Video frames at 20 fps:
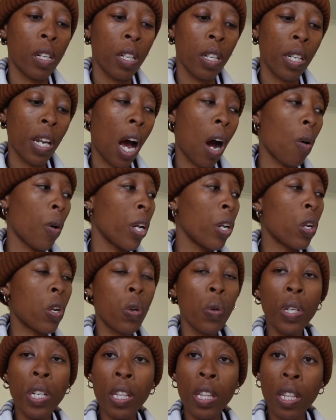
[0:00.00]
Now,
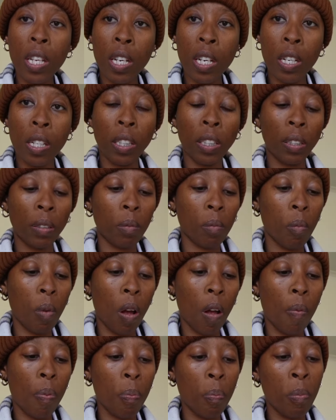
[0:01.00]
including the
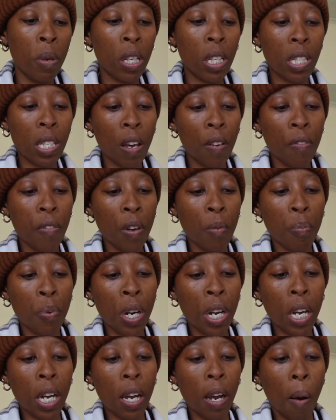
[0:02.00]
mixer
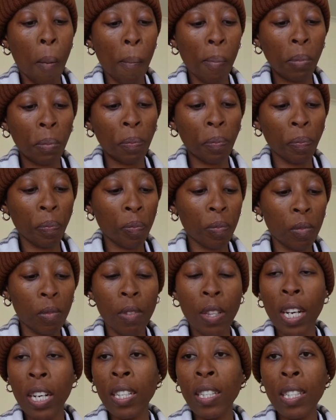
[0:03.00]
fabric,
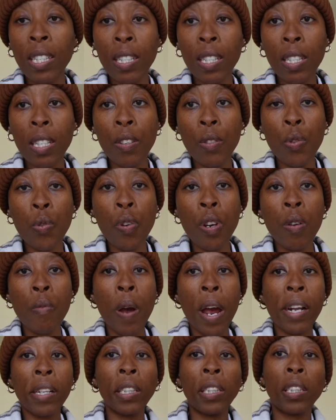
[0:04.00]
that is 63
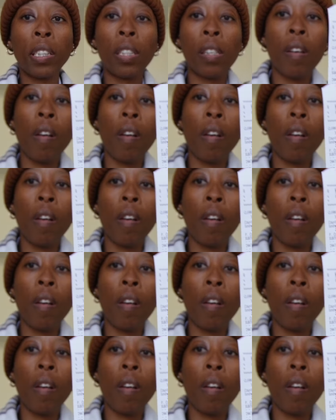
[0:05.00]
rand.